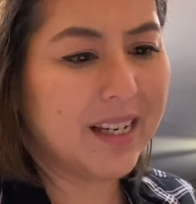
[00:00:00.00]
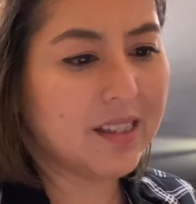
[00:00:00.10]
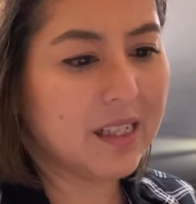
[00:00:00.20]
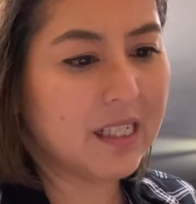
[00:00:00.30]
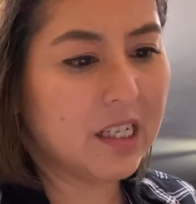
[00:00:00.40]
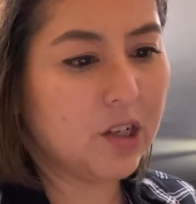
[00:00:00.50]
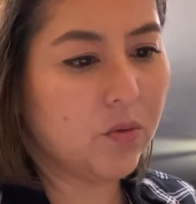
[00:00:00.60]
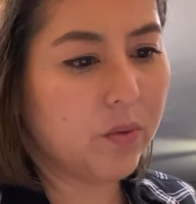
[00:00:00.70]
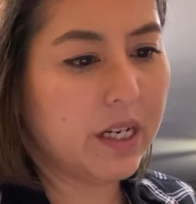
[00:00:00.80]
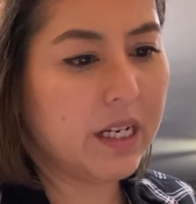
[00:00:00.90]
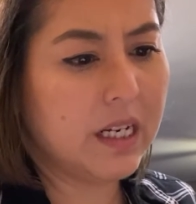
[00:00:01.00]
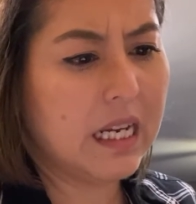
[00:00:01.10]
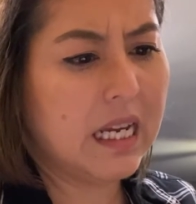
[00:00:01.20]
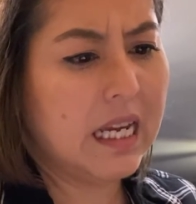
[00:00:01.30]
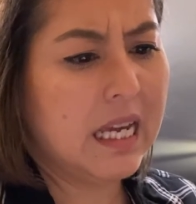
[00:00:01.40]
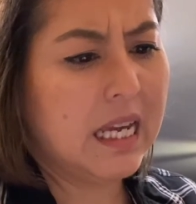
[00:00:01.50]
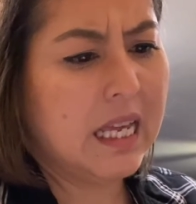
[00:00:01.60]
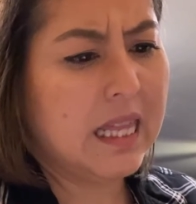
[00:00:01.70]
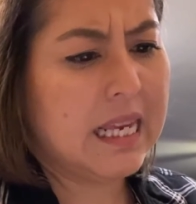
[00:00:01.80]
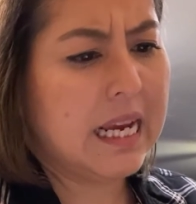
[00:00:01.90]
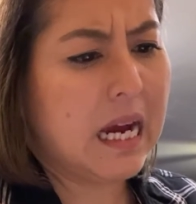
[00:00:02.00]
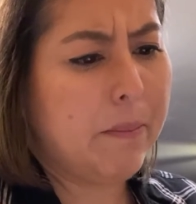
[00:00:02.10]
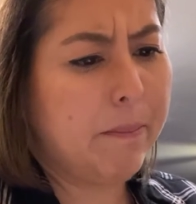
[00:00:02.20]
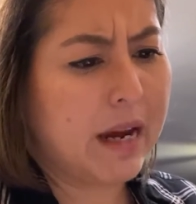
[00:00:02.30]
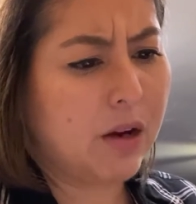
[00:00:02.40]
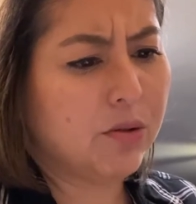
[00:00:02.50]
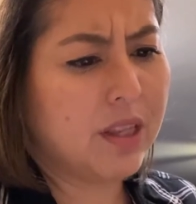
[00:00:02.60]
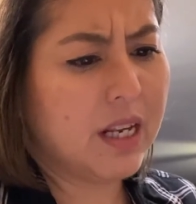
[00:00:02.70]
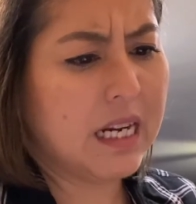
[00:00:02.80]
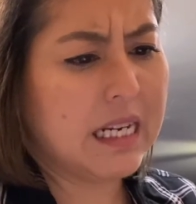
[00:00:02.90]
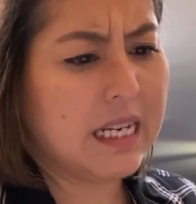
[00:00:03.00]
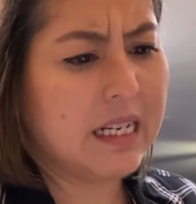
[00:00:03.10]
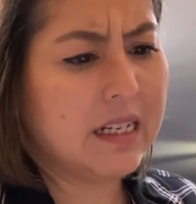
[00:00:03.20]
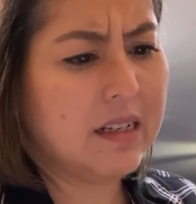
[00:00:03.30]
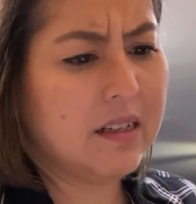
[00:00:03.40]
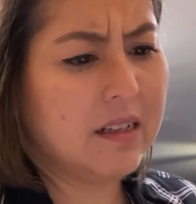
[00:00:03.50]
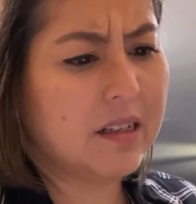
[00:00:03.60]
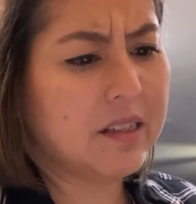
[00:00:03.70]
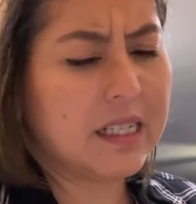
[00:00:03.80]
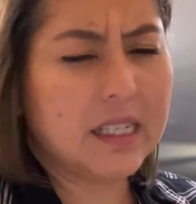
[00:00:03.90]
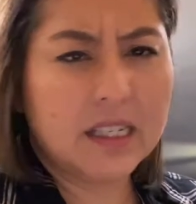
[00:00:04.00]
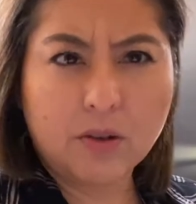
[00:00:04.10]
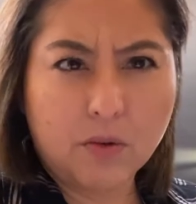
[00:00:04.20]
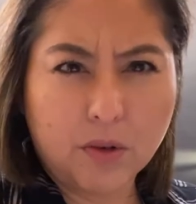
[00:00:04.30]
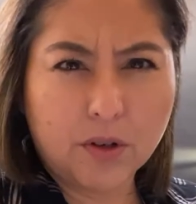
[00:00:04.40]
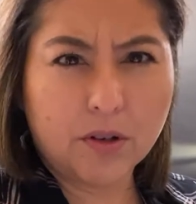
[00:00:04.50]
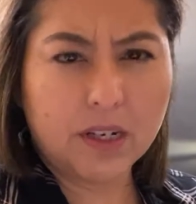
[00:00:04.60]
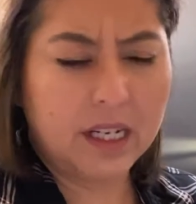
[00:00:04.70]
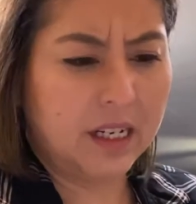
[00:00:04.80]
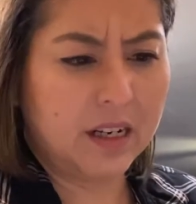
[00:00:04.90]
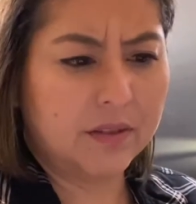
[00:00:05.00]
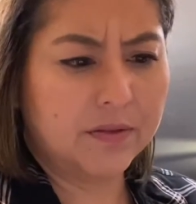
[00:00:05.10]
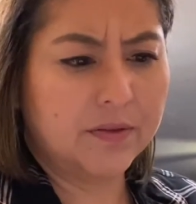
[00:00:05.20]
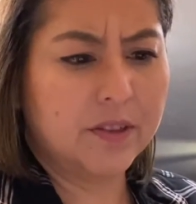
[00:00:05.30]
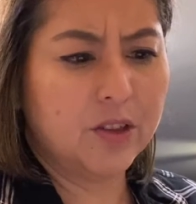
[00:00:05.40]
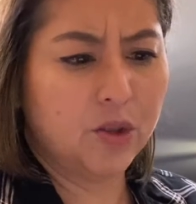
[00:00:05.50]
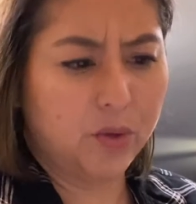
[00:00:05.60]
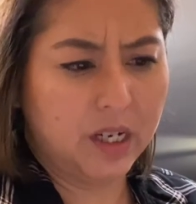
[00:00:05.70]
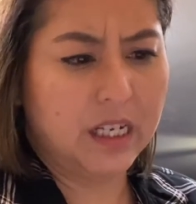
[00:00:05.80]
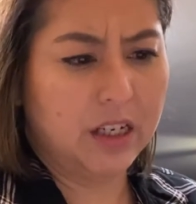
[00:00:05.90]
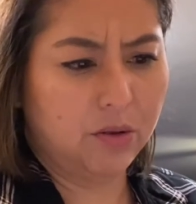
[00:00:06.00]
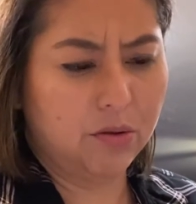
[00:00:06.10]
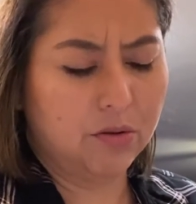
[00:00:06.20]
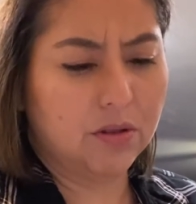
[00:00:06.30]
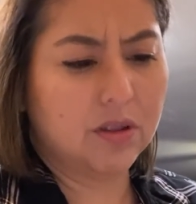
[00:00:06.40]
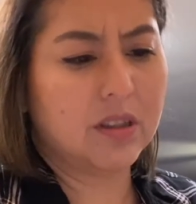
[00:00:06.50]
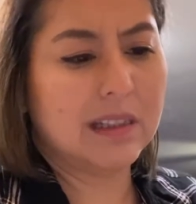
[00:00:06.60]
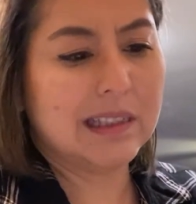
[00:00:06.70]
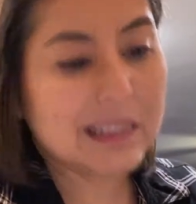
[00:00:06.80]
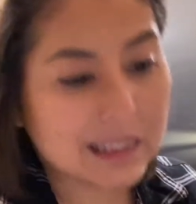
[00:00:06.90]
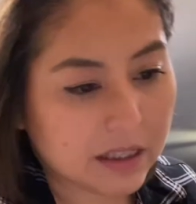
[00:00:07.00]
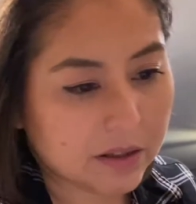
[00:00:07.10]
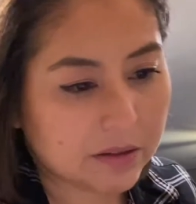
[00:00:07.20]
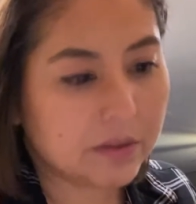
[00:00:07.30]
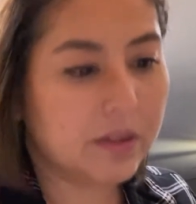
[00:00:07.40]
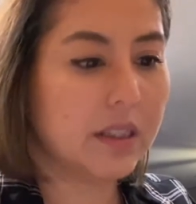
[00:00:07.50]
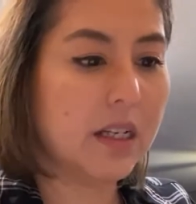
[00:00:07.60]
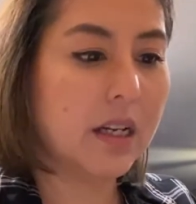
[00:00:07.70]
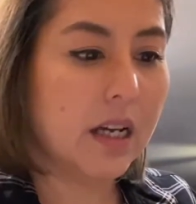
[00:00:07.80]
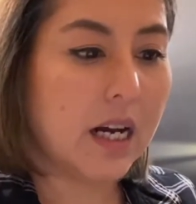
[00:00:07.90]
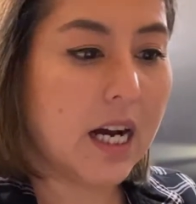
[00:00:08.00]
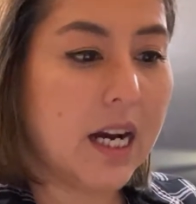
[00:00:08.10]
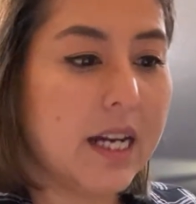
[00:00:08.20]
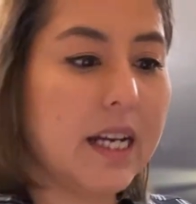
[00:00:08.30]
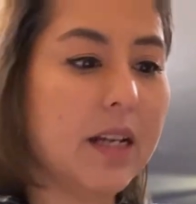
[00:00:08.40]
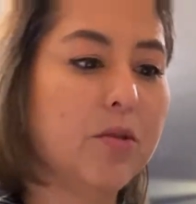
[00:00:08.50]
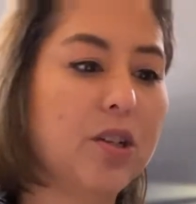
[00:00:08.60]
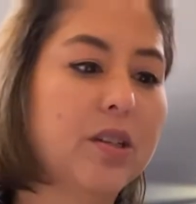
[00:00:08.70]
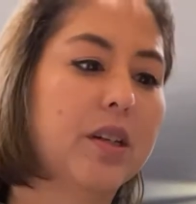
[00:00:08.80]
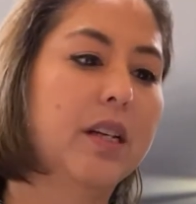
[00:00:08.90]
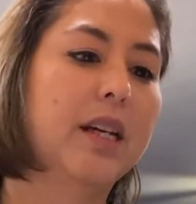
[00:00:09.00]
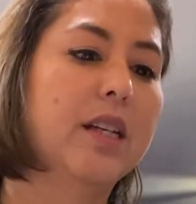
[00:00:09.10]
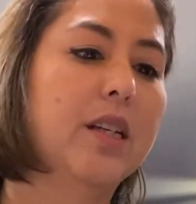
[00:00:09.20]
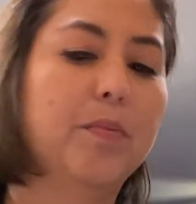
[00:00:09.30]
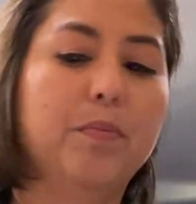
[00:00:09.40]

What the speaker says: I didn't read the amount that I needed because I didn't order enough zucchini noodles. So I am just going to end up